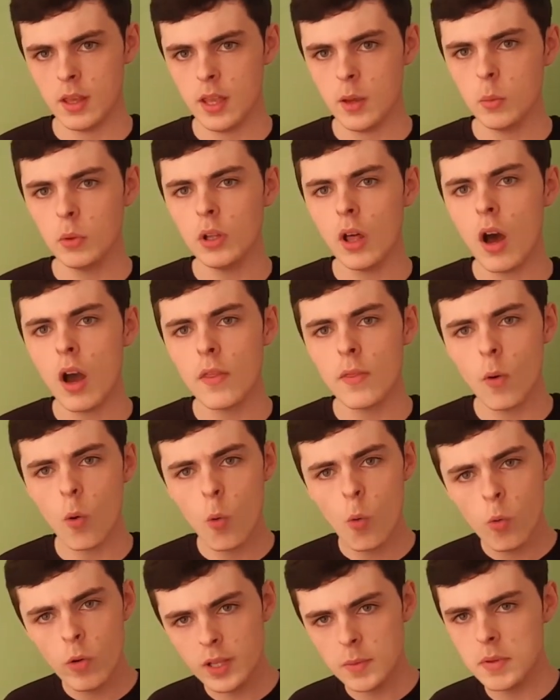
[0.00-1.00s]
it will either
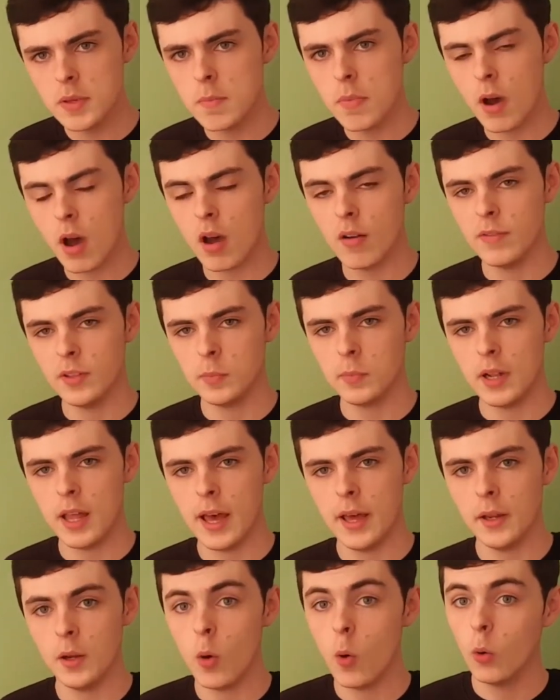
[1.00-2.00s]
already be part of His
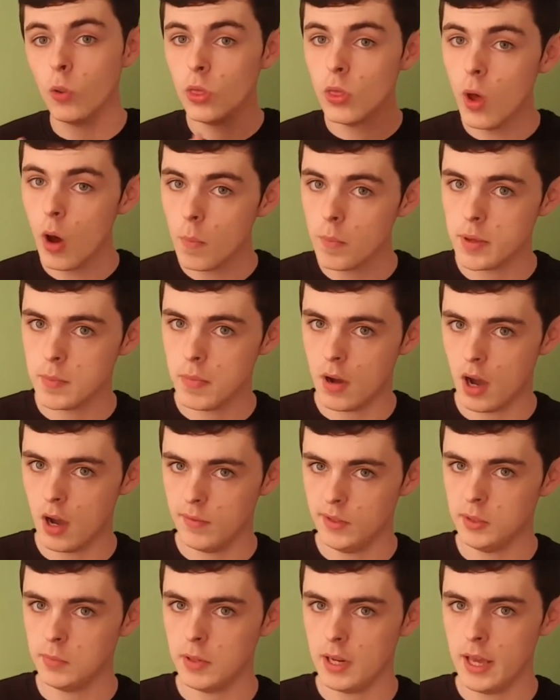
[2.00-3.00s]
plan or not be part of His